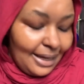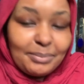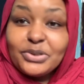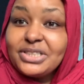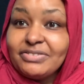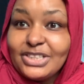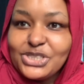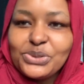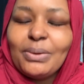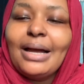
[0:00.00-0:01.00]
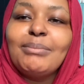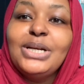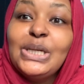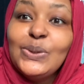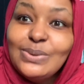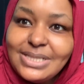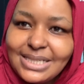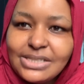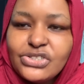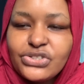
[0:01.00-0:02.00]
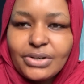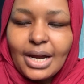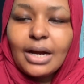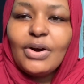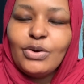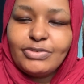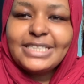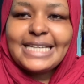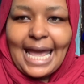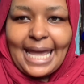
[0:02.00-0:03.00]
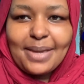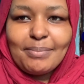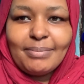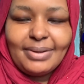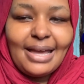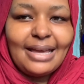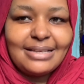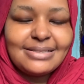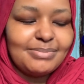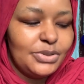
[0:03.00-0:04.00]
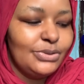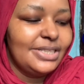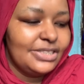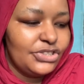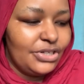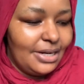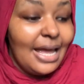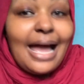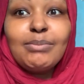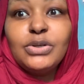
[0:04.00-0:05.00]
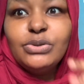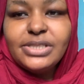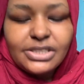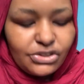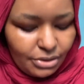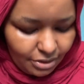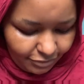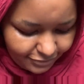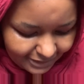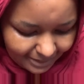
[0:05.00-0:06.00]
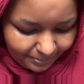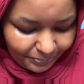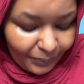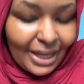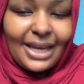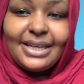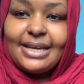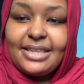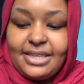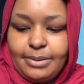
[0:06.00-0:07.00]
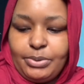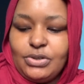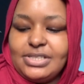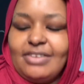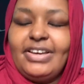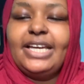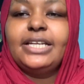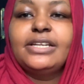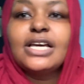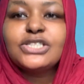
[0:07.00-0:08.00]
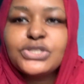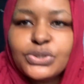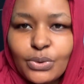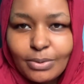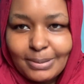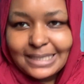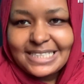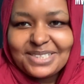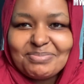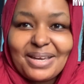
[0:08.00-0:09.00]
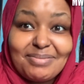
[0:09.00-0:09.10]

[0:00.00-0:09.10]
I'm not even sure. I'm losing track of time, guys. I'm losing track of time. Yeah, I think because I've had so much in my